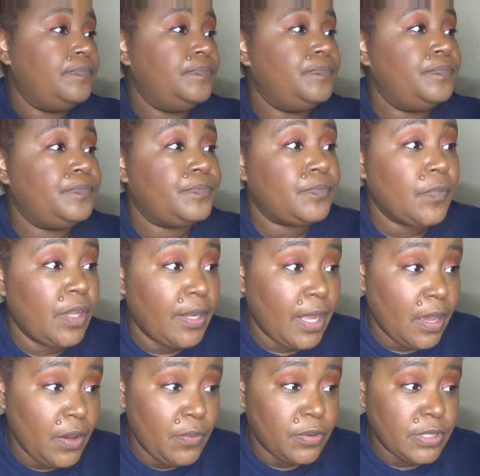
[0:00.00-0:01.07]
And
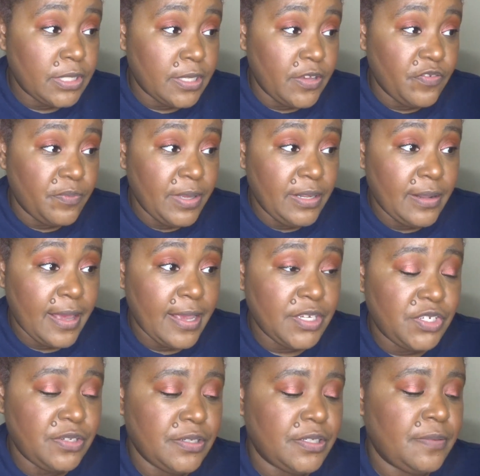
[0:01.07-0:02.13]
now it wants to give me
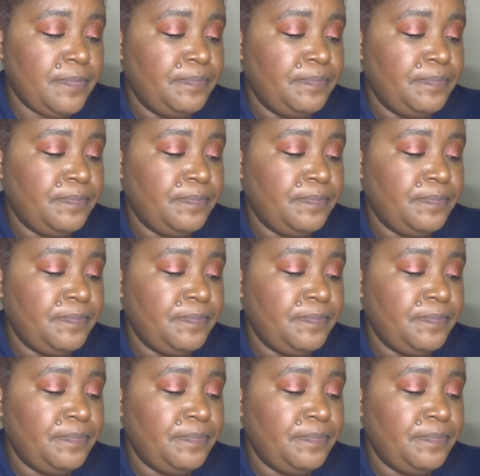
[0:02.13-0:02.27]
lashes.